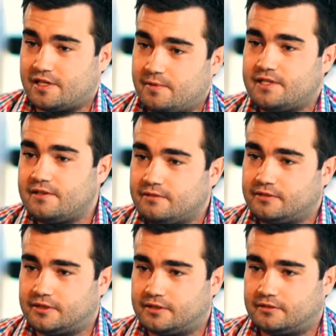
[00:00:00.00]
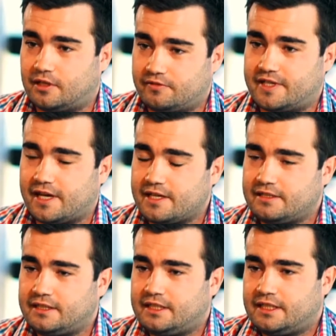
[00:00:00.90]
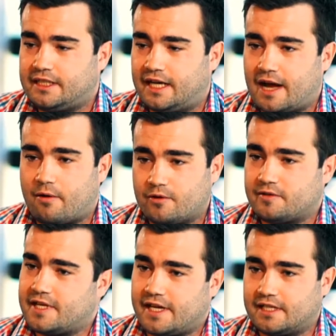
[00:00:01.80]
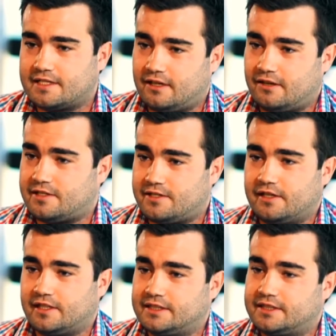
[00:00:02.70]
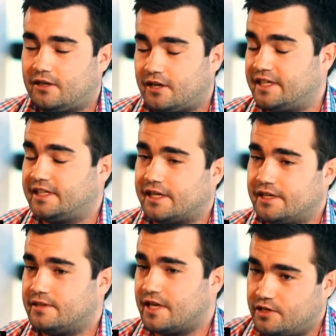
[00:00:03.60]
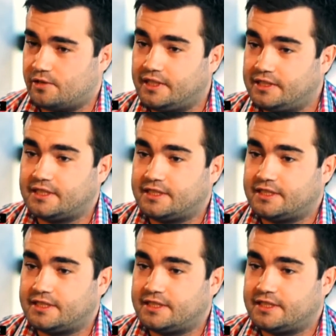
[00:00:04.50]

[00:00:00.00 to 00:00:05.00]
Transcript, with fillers: for transmission of, of data. Uh, I'm not saying that satellites don't exist. I think they, they do